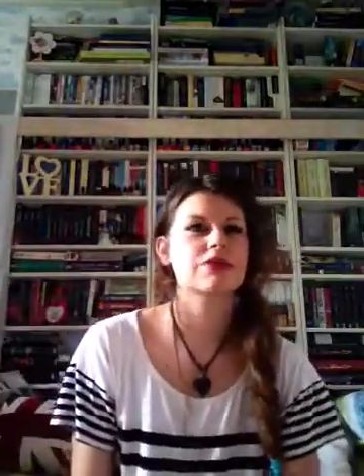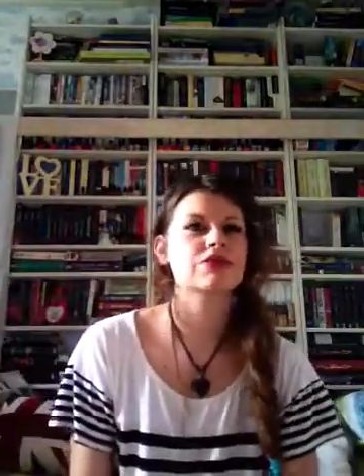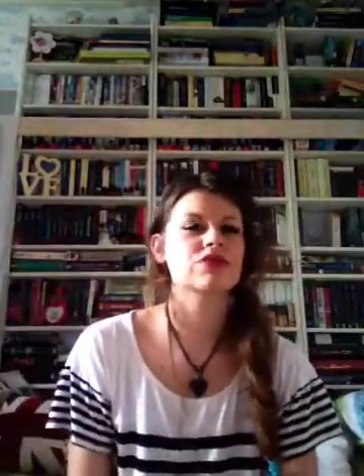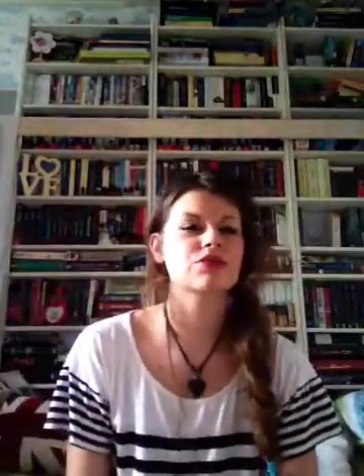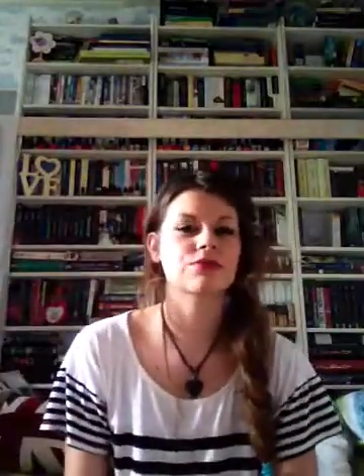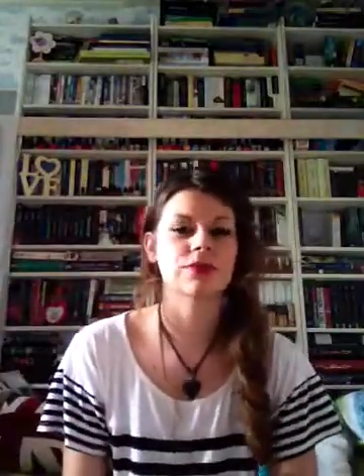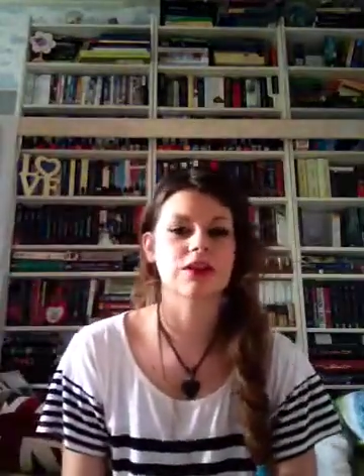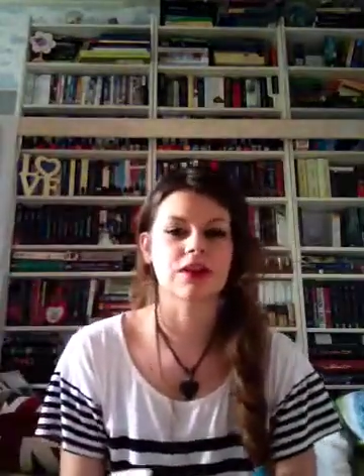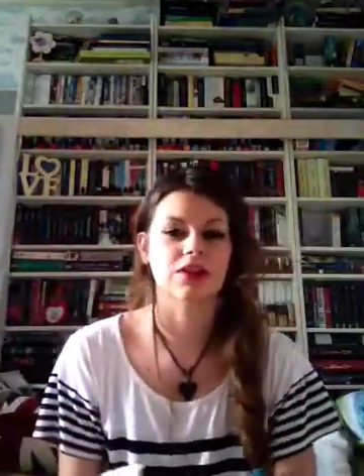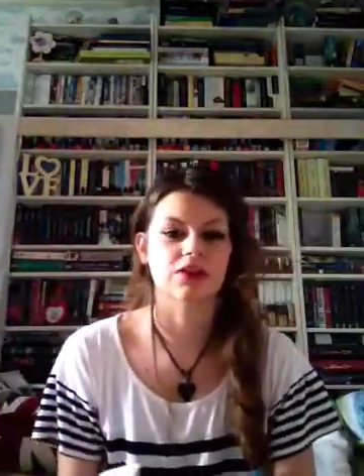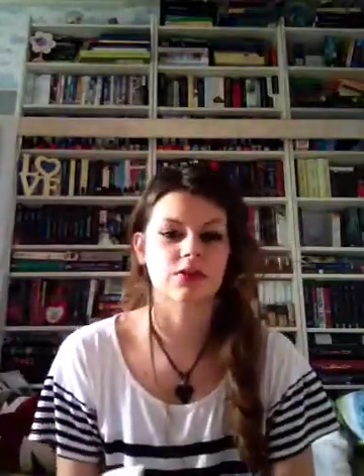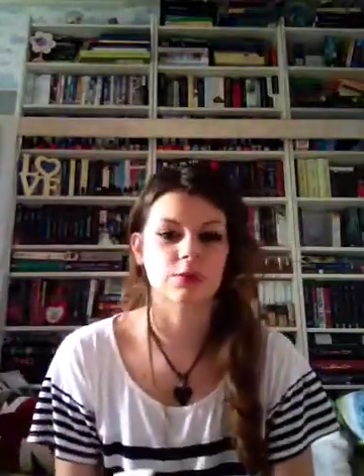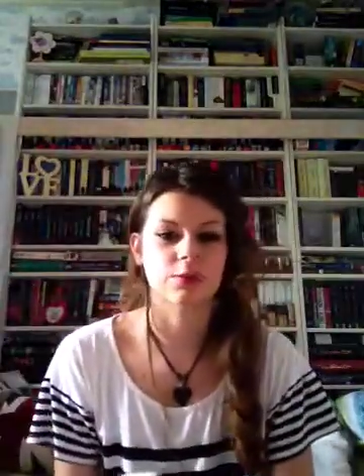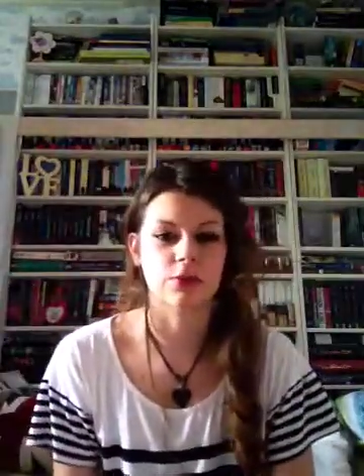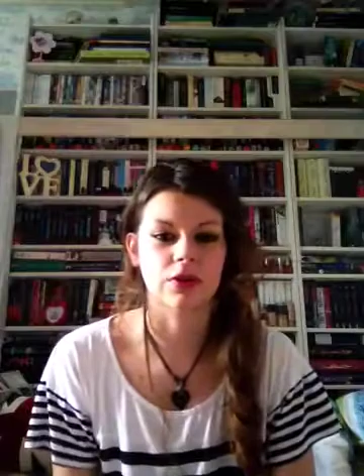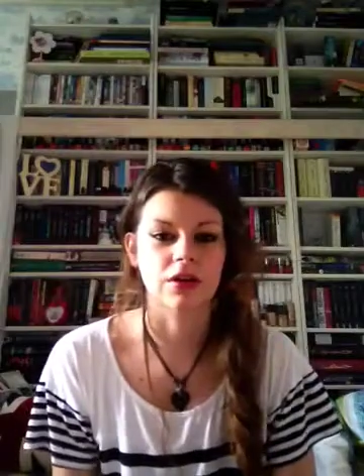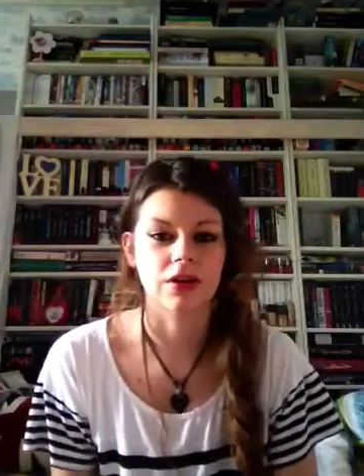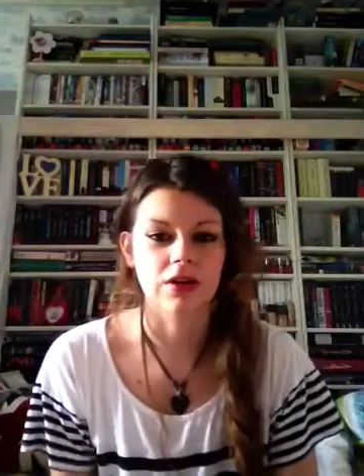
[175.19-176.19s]
it's not really a
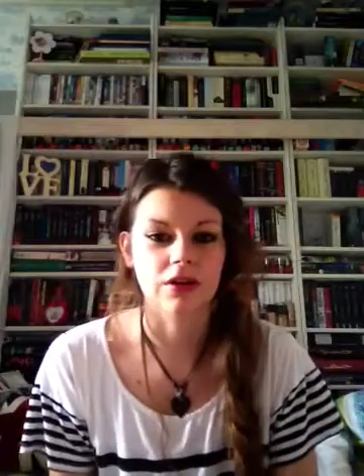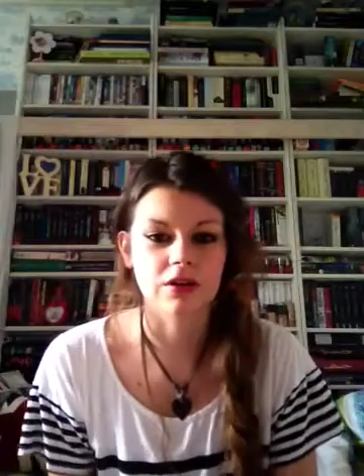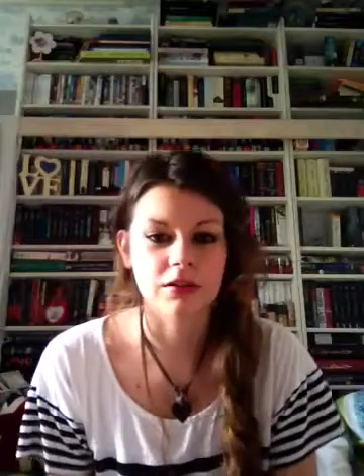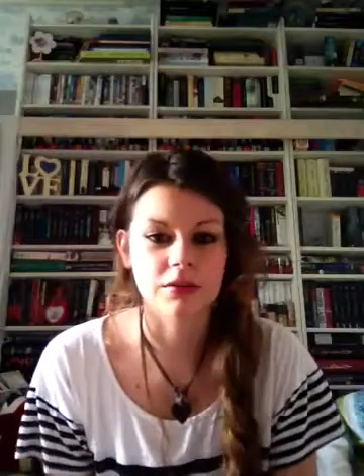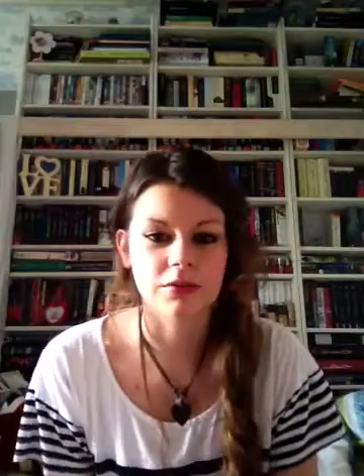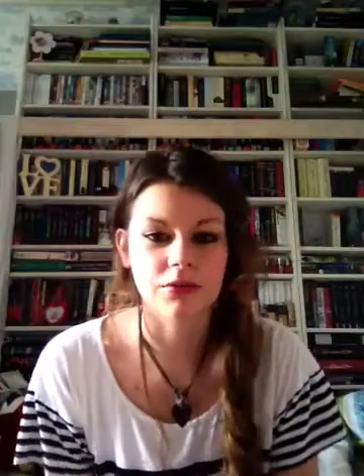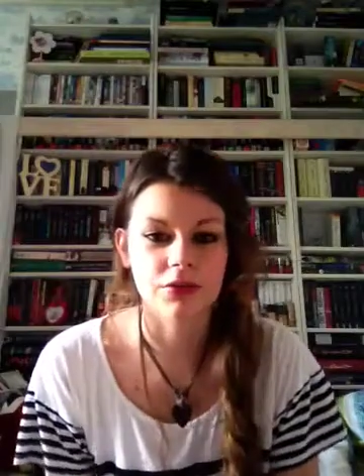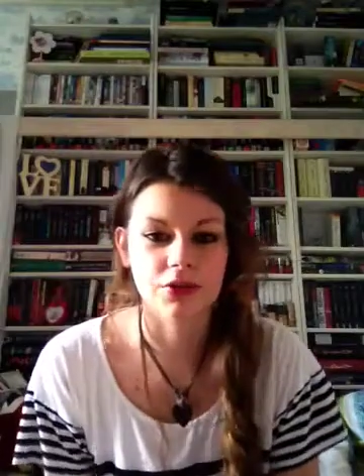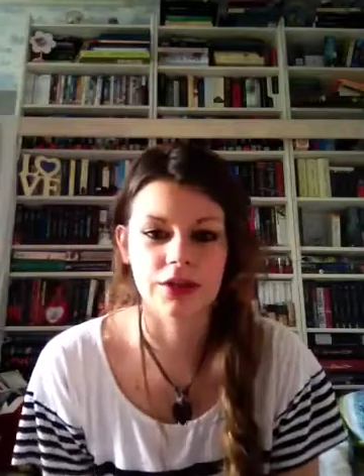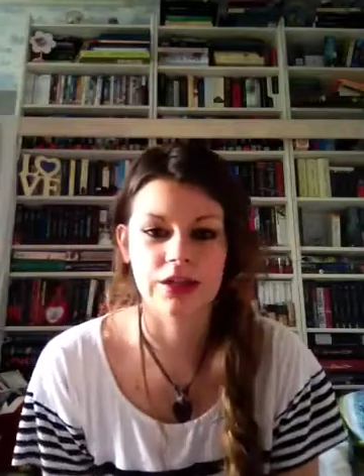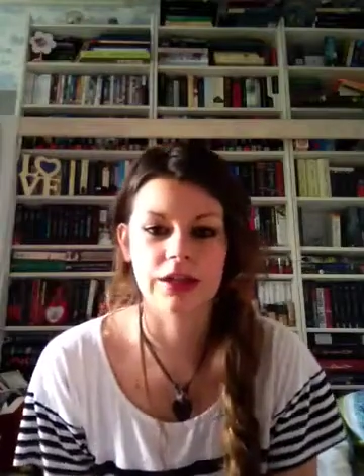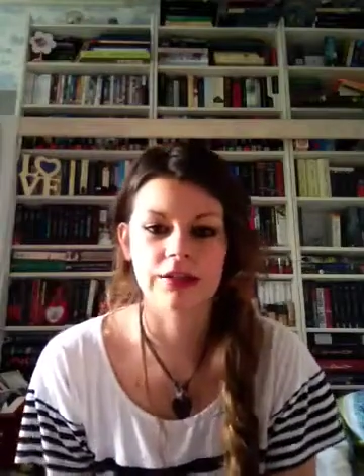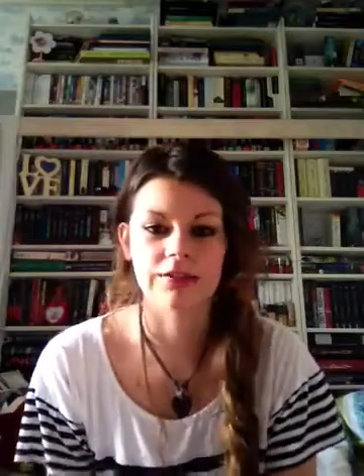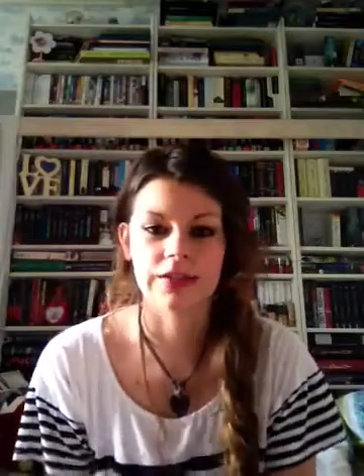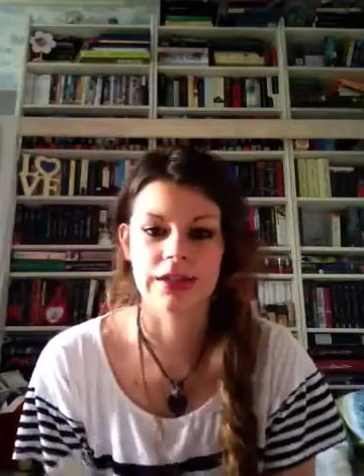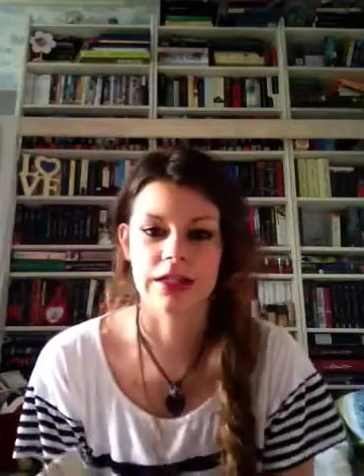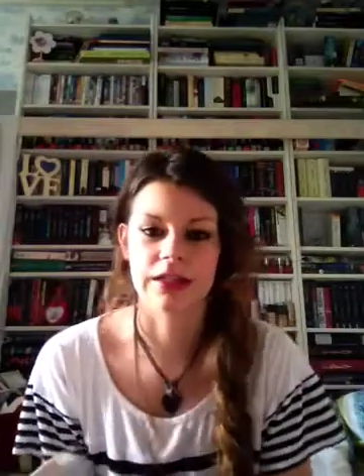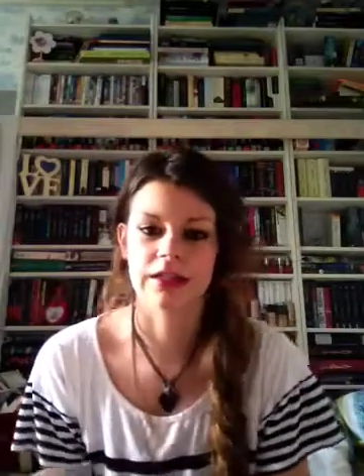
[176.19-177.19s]
spoiler because I'm not really
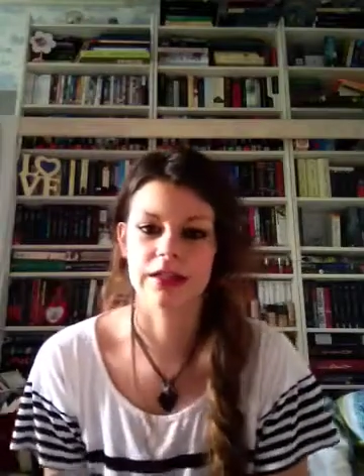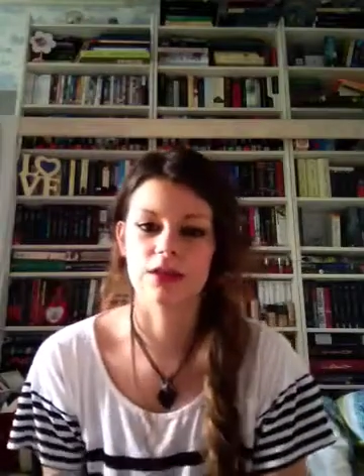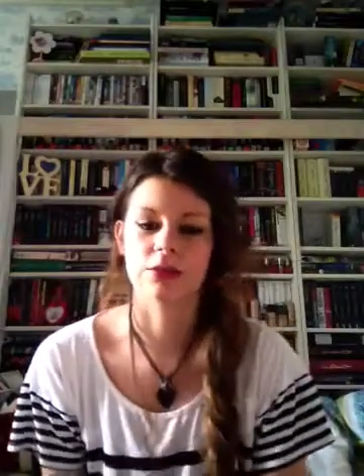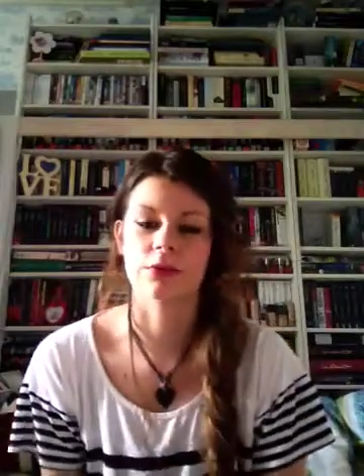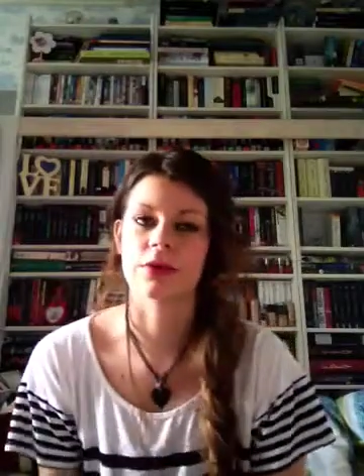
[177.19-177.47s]
giving anything